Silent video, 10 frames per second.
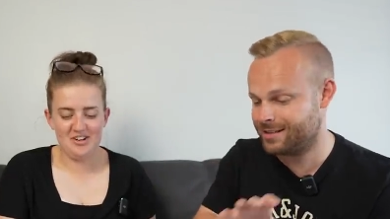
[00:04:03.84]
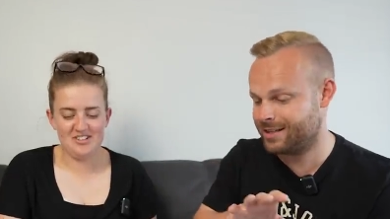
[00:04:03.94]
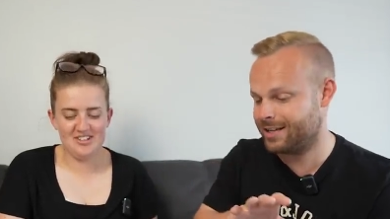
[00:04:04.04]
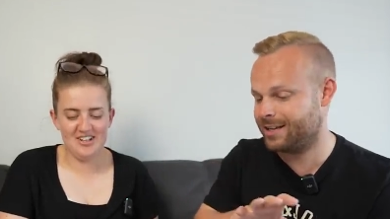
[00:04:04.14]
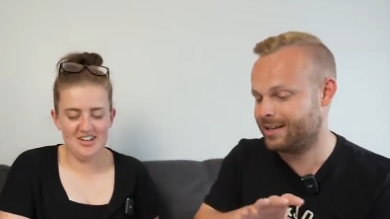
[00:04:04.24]

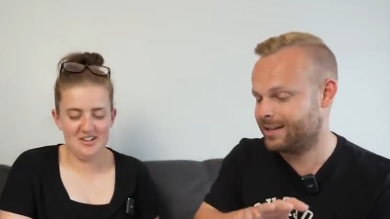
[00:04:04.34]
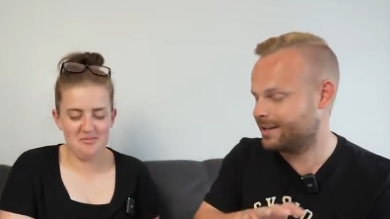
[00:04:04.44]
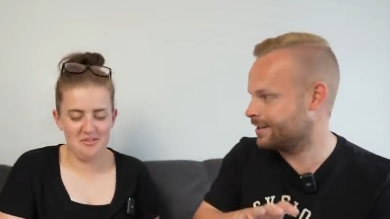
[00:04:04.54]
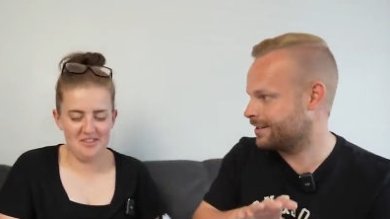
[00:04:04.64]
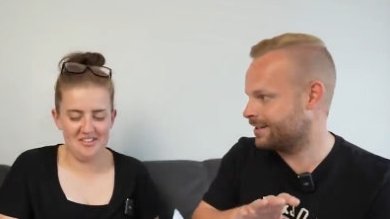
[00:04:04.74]
Speaker 1: trying the, to
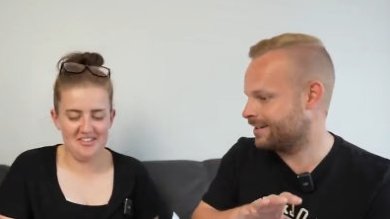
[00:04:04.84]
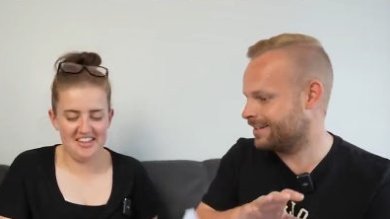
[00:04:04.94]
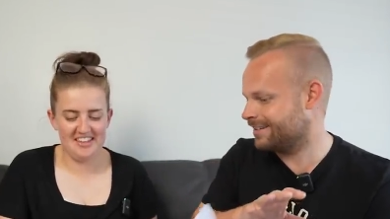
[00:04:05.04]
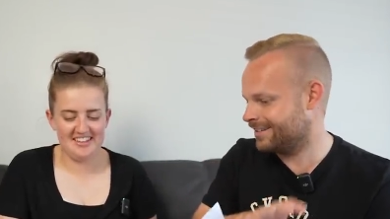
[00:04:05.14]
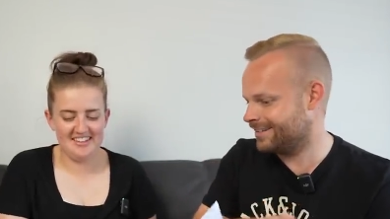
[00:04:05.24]
Speaker 2: learn what the
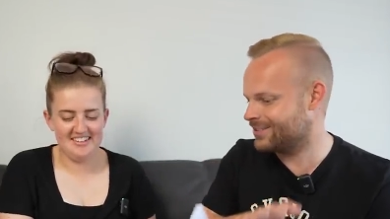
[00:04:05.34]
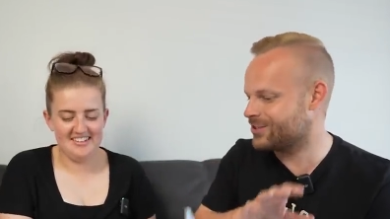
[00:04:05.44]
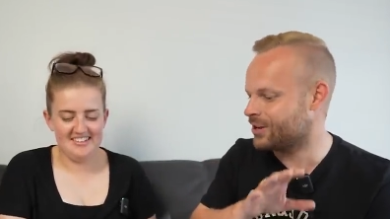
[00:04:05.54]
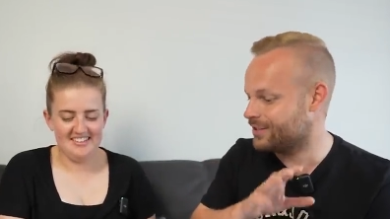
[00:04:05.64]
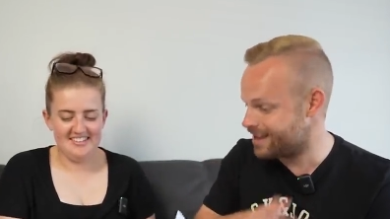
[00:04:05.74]
thing.
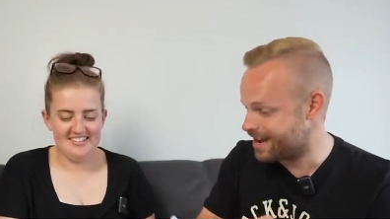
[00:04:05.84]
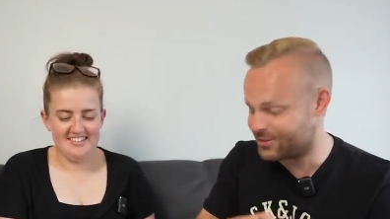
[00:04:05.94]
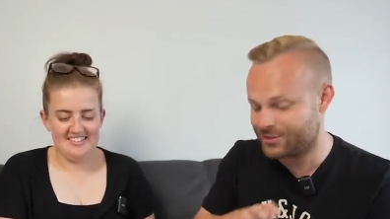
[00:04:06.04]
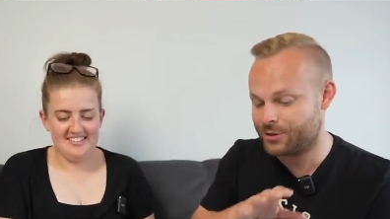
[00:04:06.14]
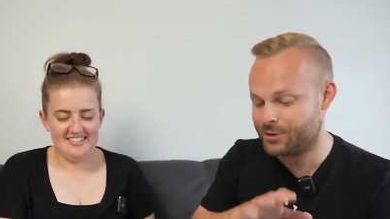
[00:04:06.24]
Speaker 1: So yes. Yeah,
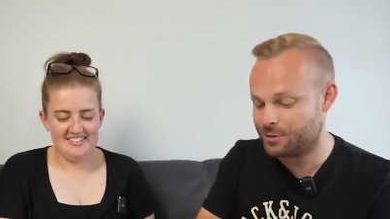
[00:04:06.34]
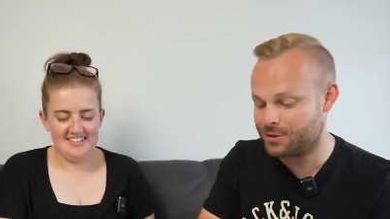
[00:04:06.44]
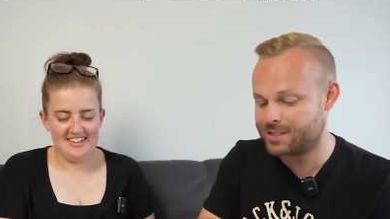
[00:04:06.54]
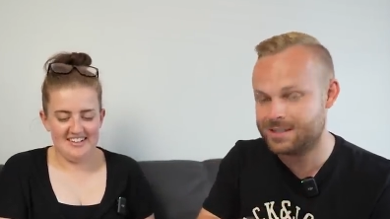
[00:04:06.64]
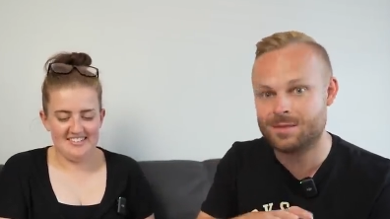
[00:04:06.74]
so
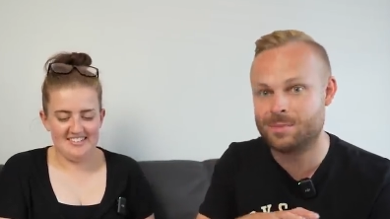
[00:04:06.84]
according to